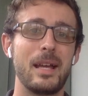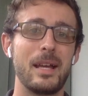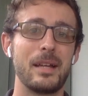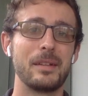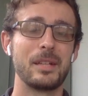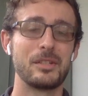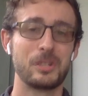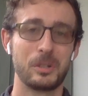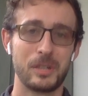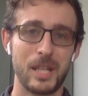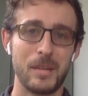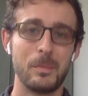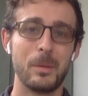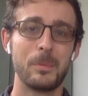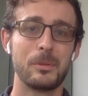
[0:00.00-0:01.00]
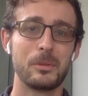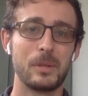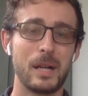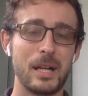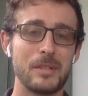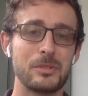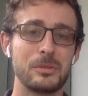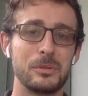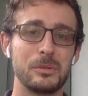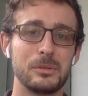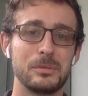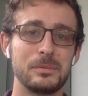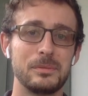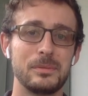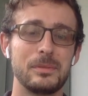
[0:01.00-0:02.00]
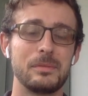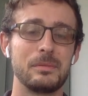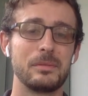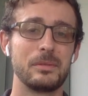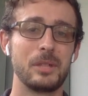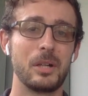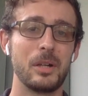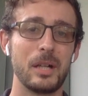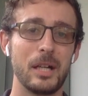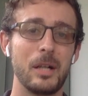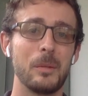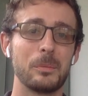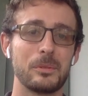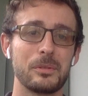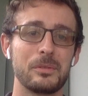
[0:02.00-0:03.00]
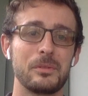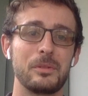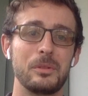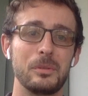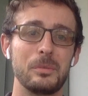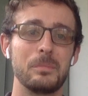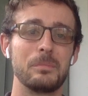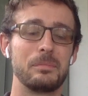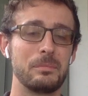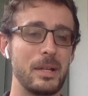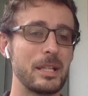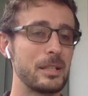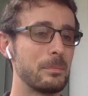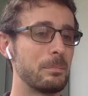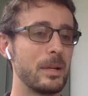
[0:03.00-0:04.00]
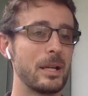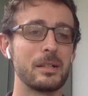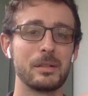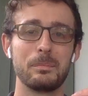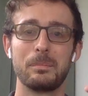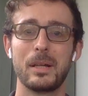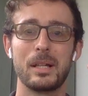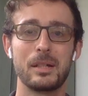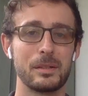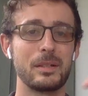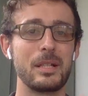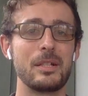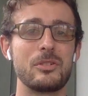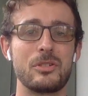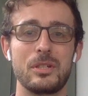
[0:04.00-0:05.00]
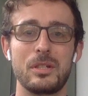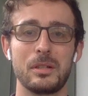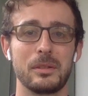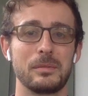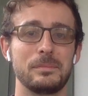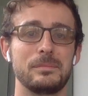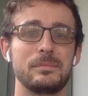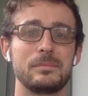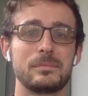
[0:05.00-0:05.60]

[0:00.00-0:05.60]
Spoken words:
And as y'all came up through high school, y'all helped to make it better and better each year.